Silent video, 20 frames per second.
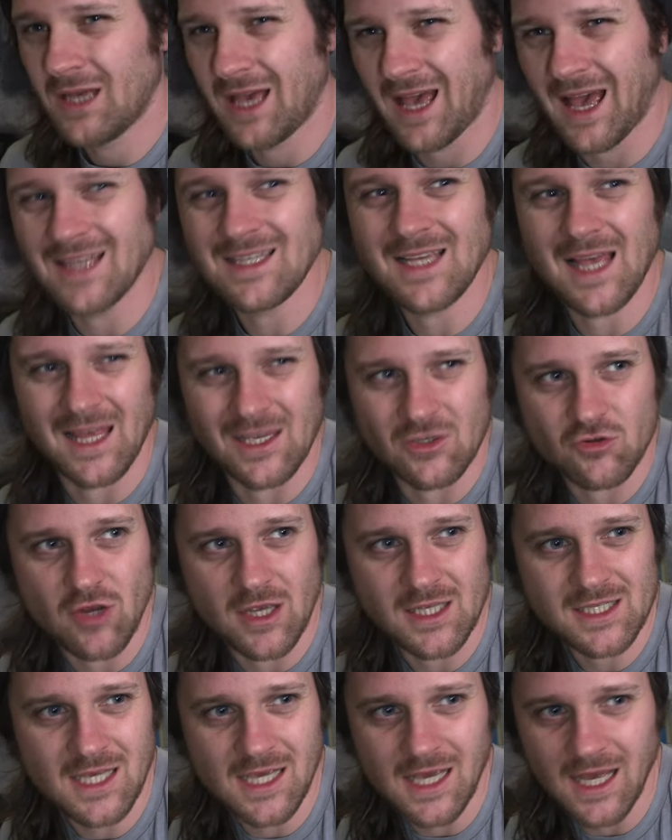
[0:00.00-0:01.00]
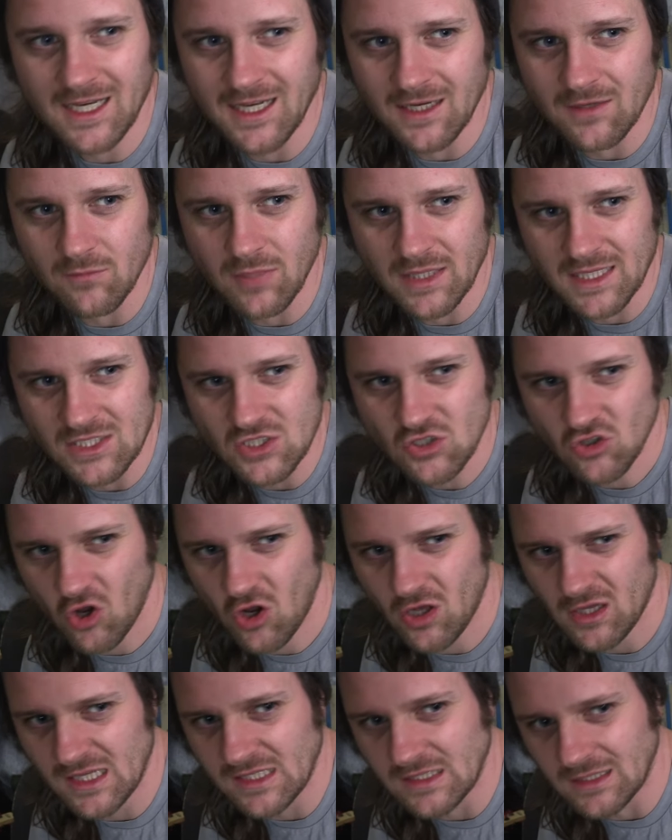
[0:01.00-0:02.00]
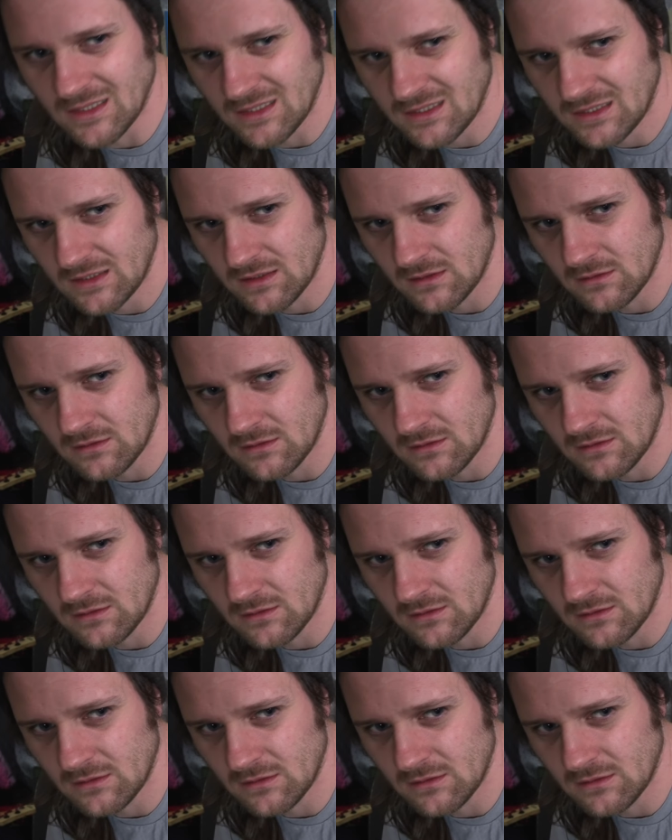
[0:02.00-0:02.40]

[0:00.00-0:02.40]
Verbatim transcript: has electricity in it, but it's not like...